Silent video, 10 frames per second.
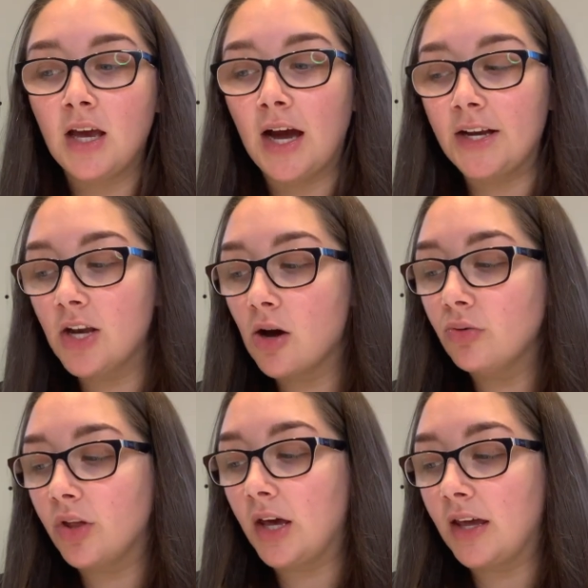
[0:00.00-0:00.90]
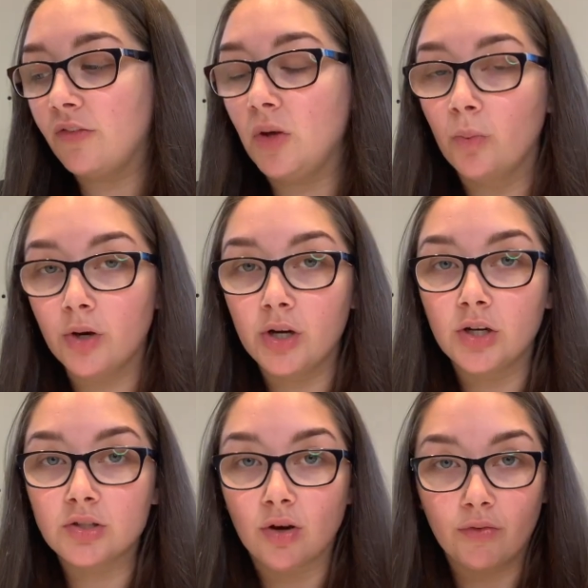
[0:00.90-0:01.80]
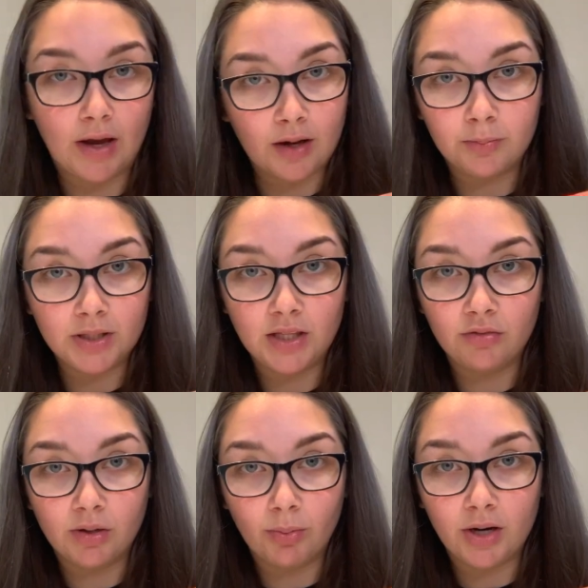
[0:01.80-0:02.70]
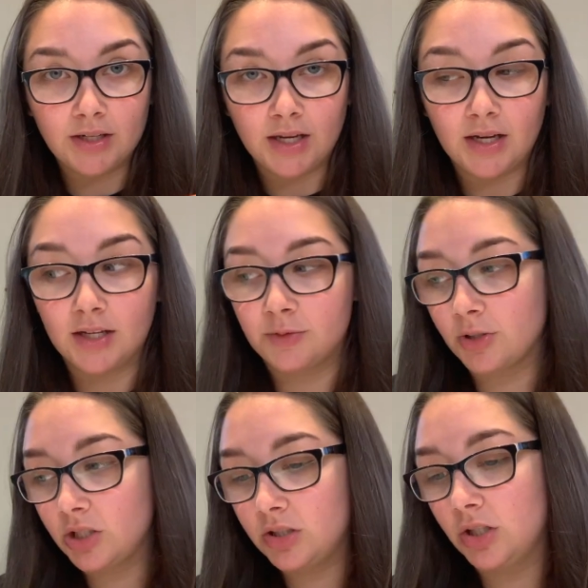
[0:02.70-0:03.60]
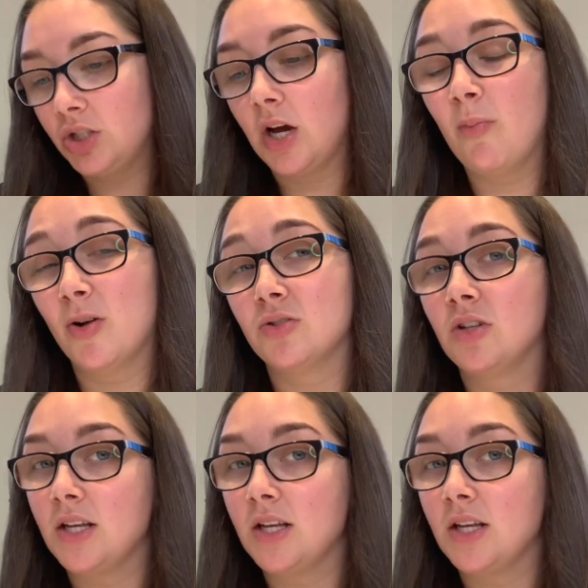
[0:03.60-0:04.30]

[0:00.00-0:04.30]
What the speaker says: I know that if you were sort of like completely rebranding, especially to the gel bottle,